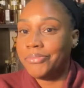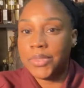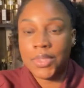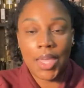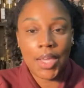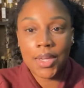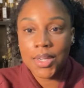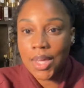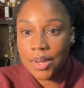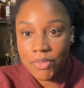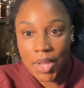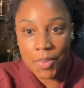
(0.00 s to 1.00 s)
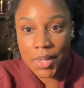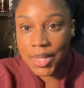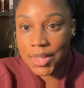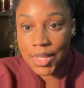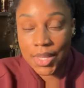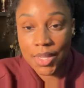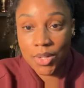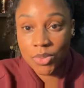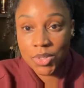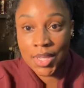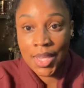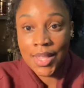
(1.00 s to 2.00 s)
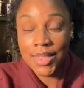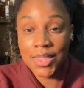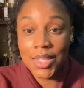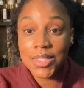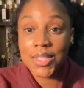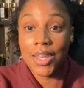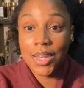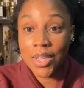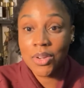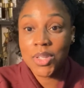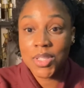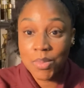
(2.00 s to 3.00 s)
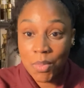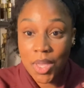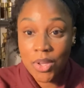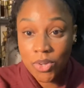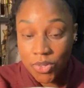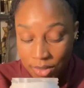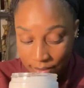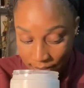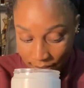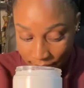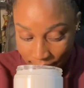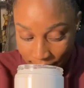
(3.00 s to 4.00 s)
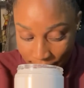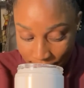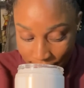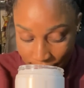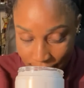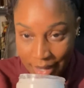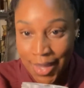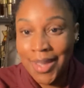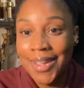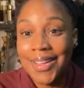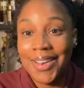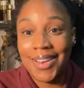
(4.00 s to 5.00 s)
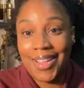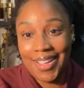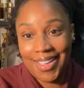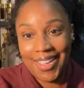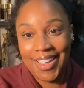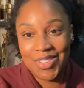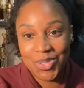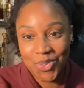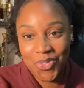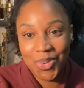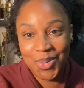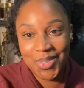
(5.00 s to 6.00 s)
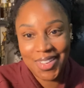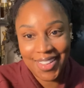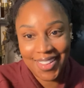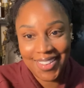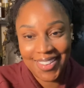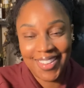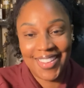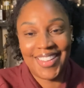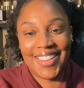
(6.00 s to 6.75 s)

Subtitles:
they could not have named it anything else. This literally smells like angel food cake.